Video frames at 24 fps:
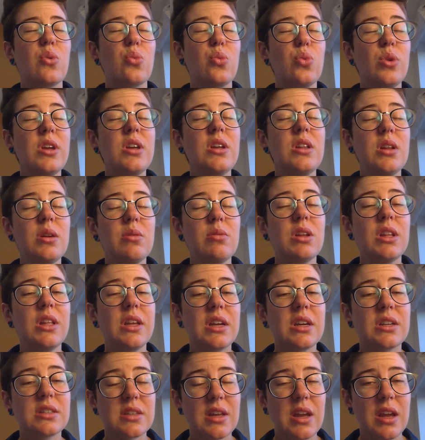really,
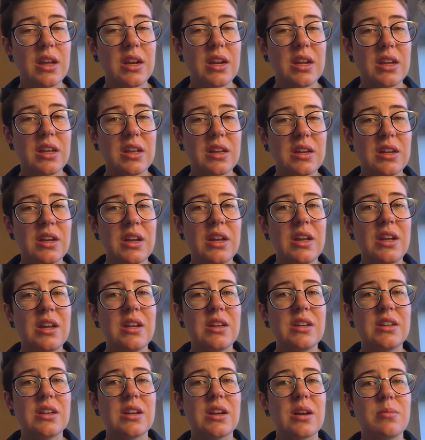really excited
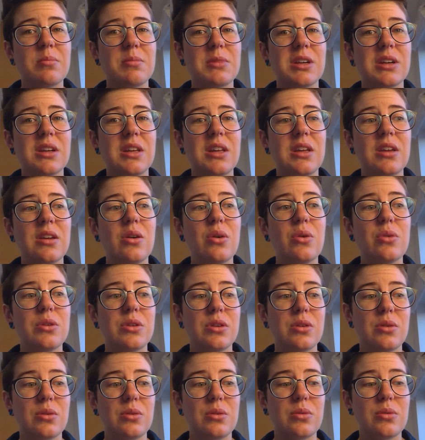to come to
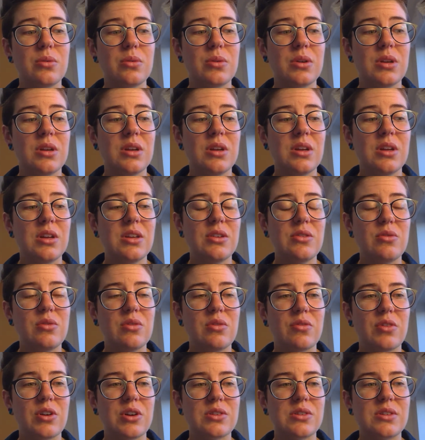Kyoto
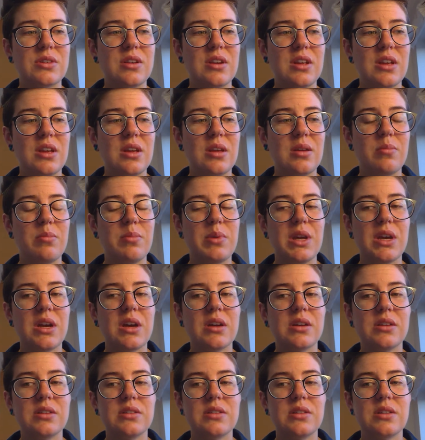University
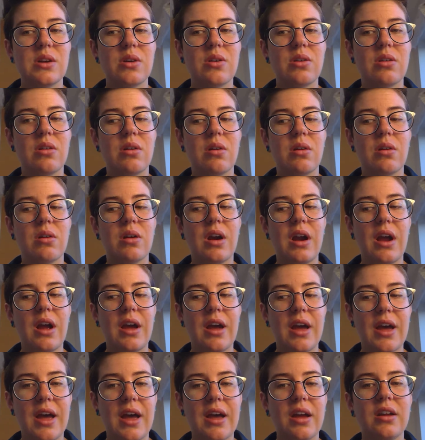because there are
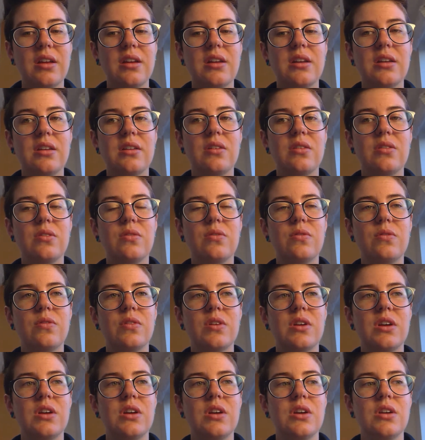active
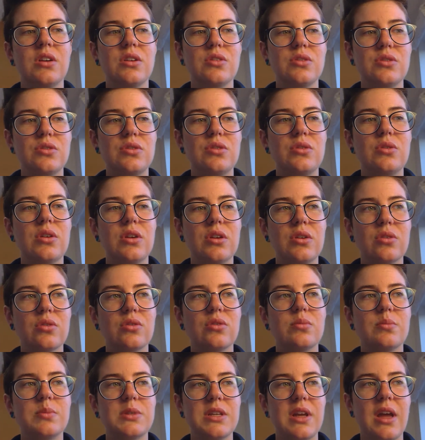student
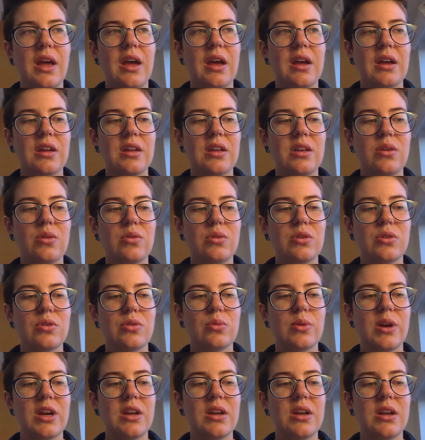groups at Kyoto
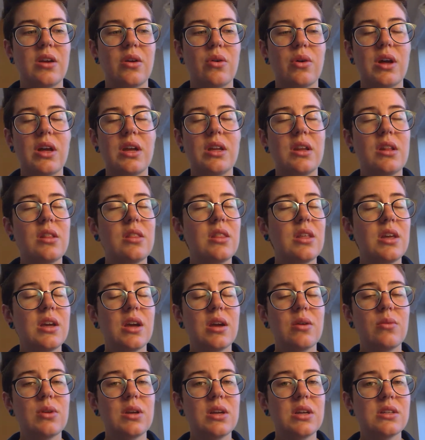right now. I didn't think
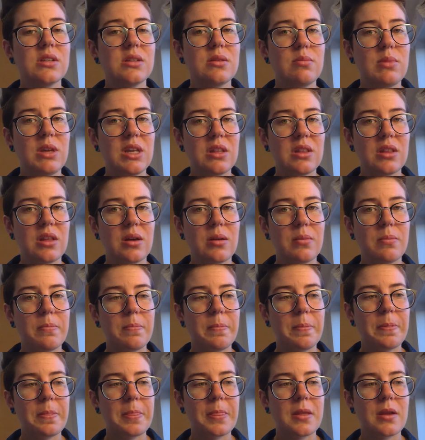I would get to meet
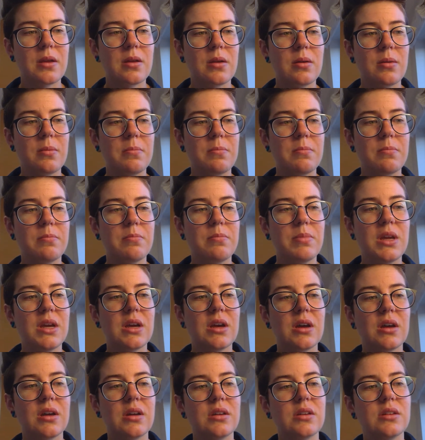them um,
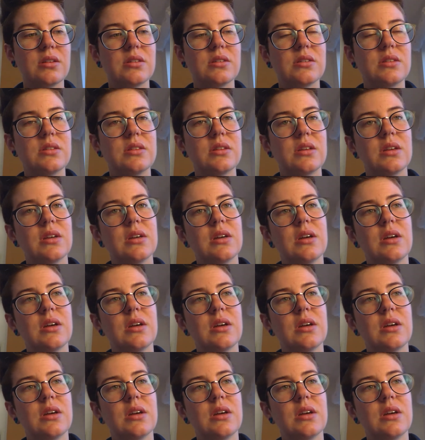because